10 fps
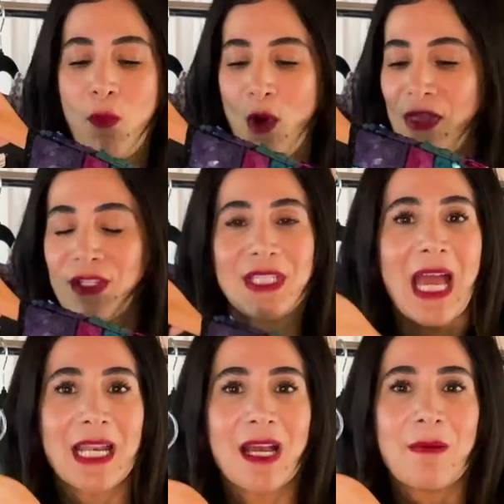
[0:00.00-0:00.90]
with
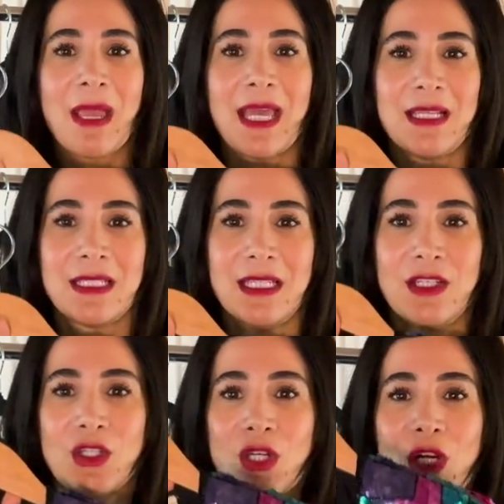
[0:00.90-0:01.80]
denim and a
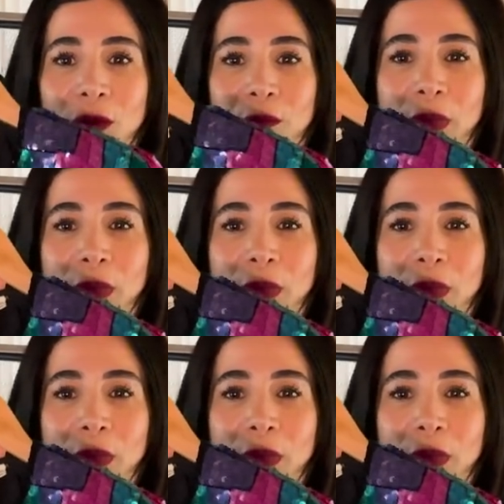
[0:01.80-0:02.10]
t-shirt,